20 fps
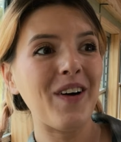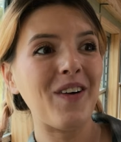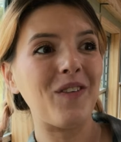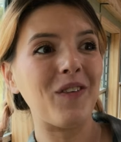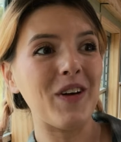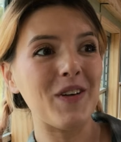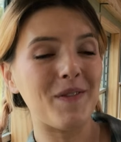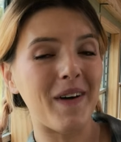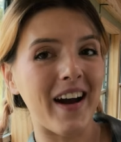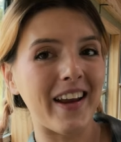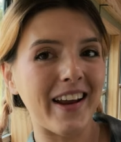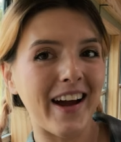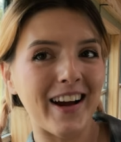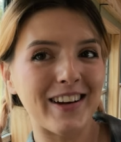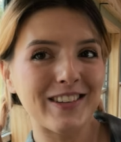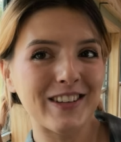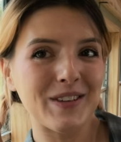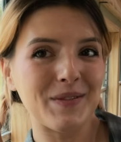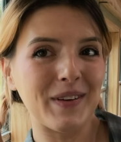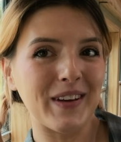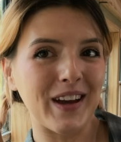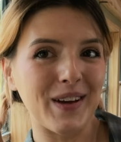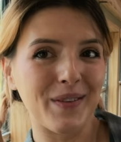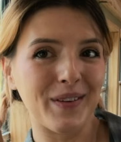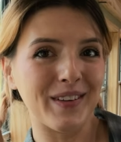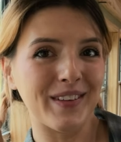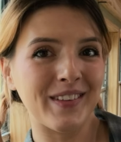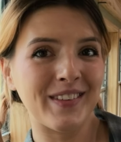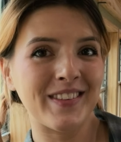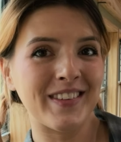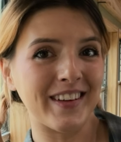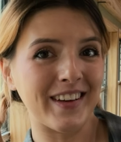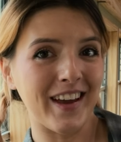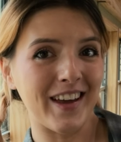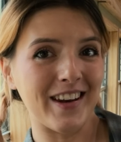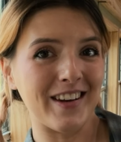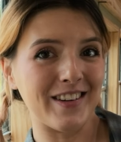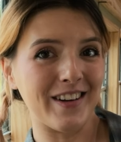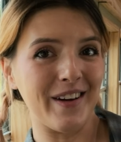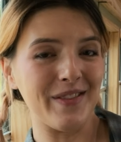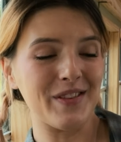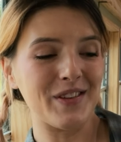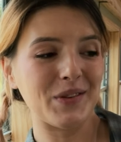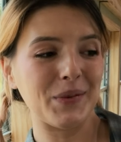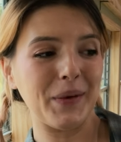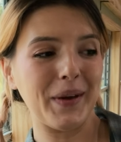we might actually be able to get it done this